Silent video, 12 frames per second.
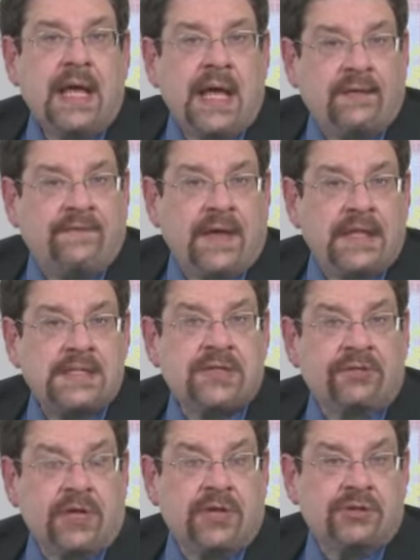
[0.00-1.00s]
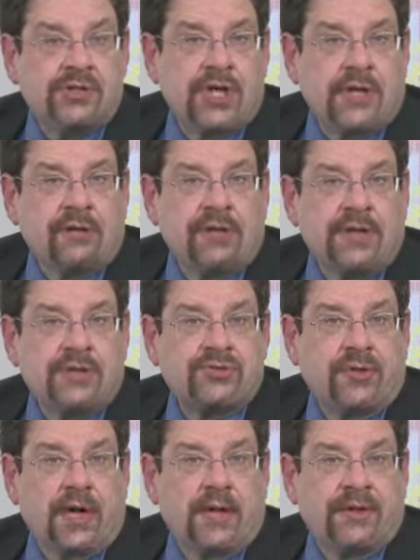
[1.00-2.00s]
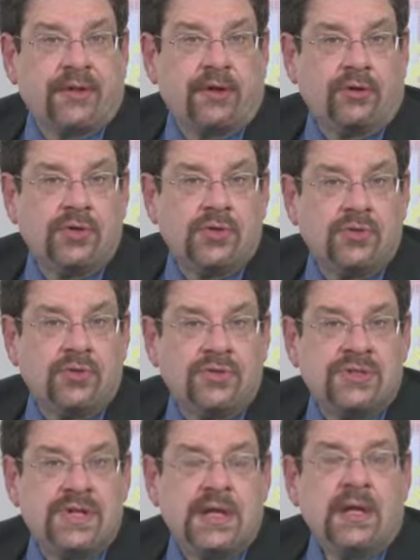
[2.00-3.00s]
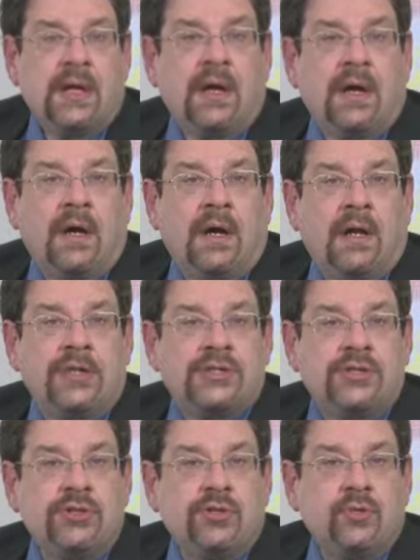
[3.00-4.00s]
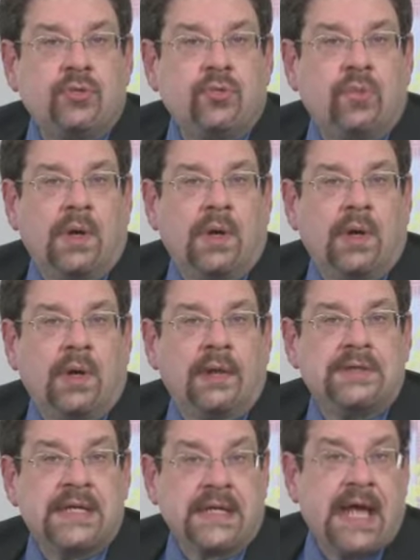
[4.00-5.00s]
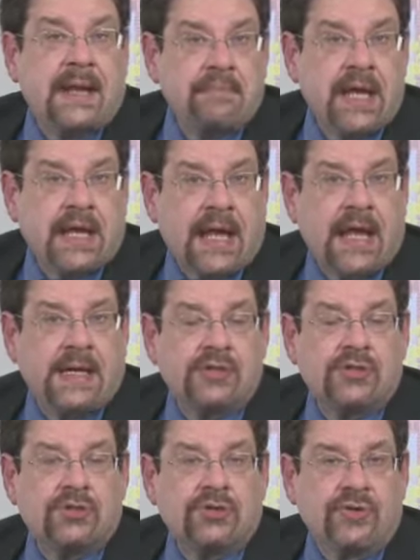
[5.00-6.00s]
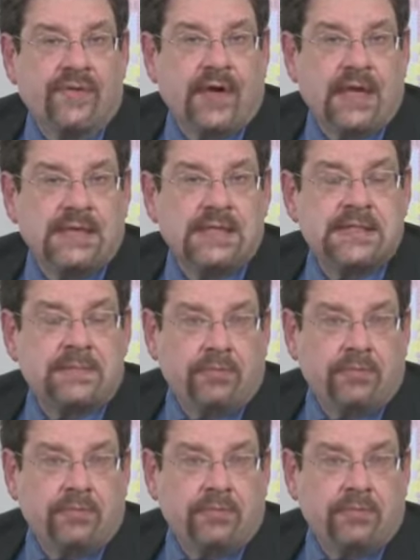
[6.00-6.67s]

And phase three are generally the trials that are used to get medications or devices